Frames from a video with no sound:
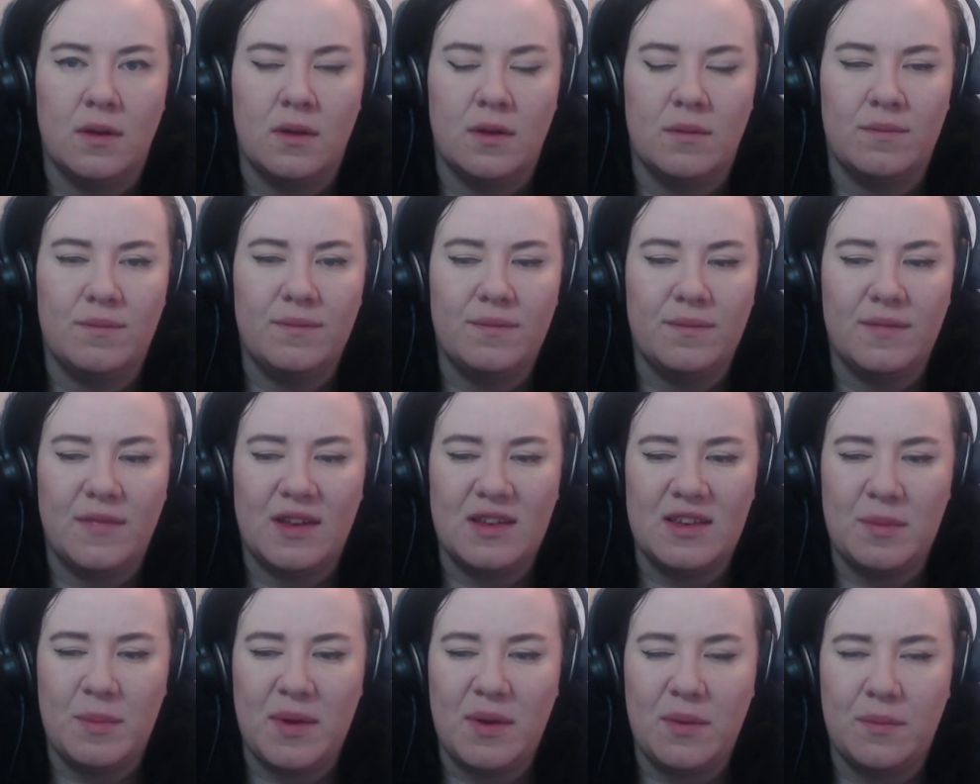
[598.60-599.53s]

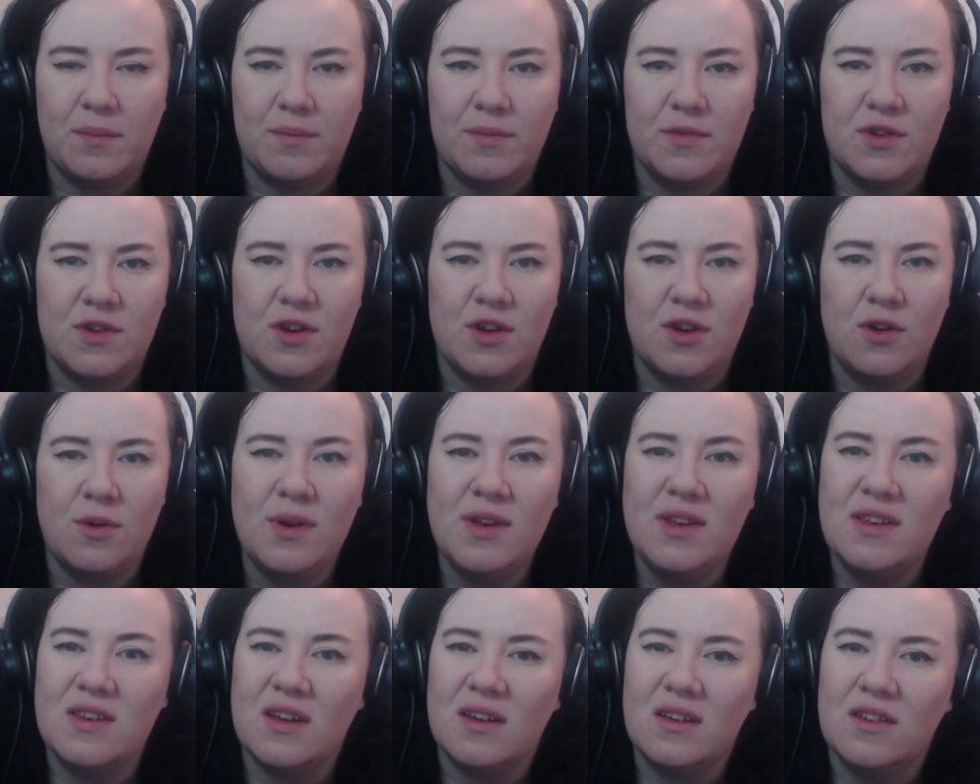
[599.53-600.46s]
That's a bit too
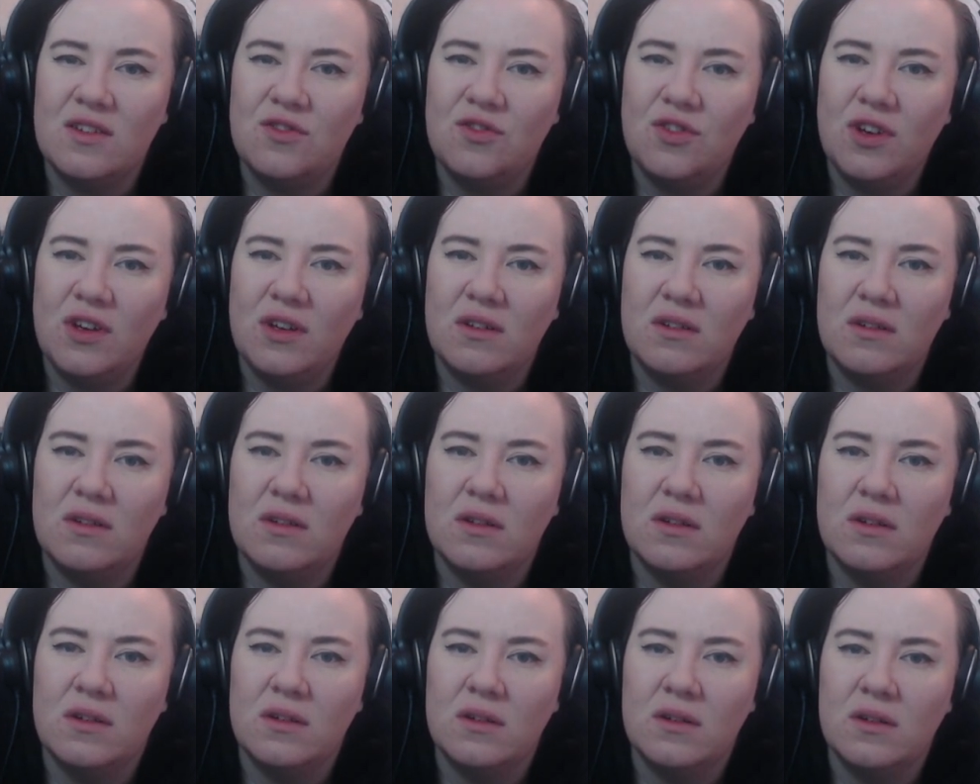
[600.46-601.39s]
industrial.
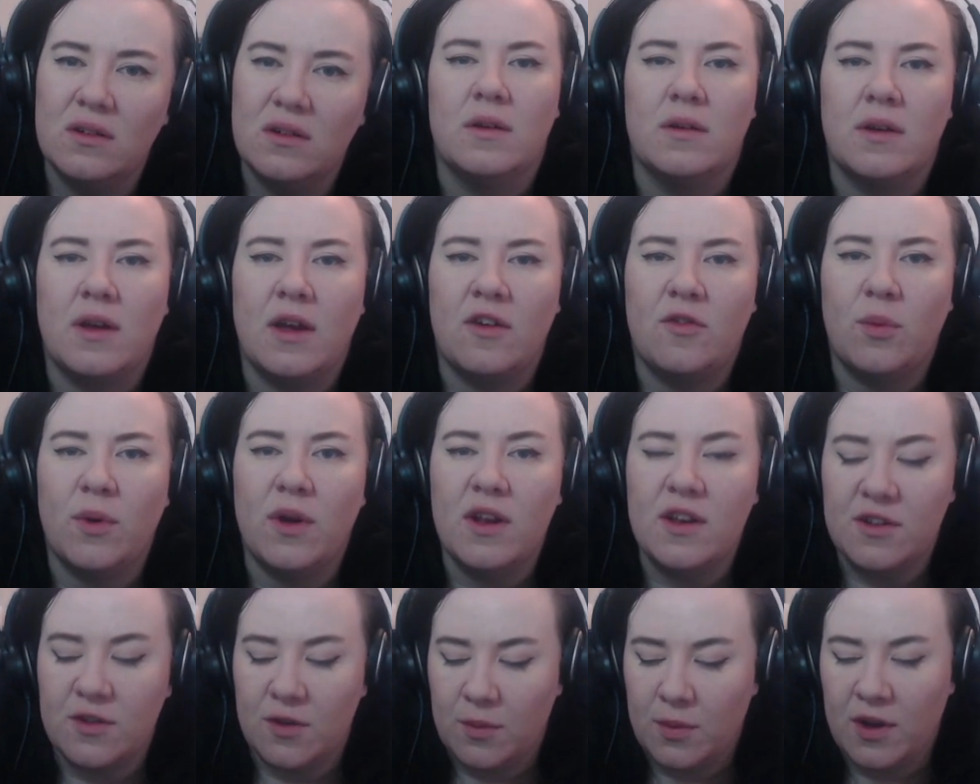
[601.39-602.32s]
Okay, if we're
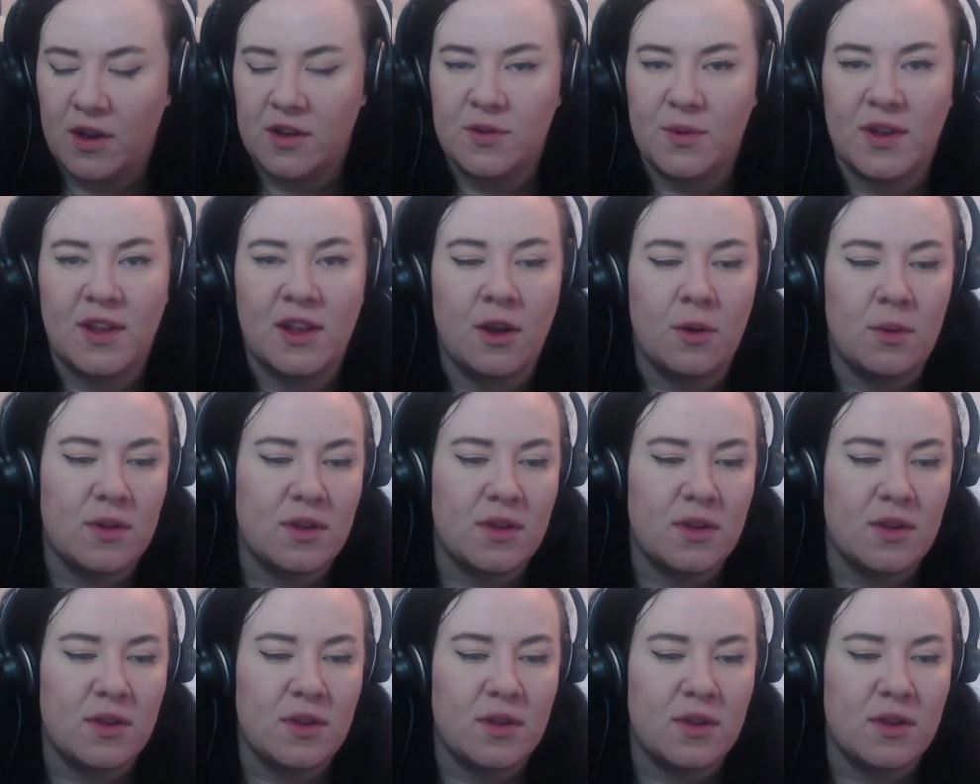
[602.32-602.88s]
going to do it, we're going to do it lower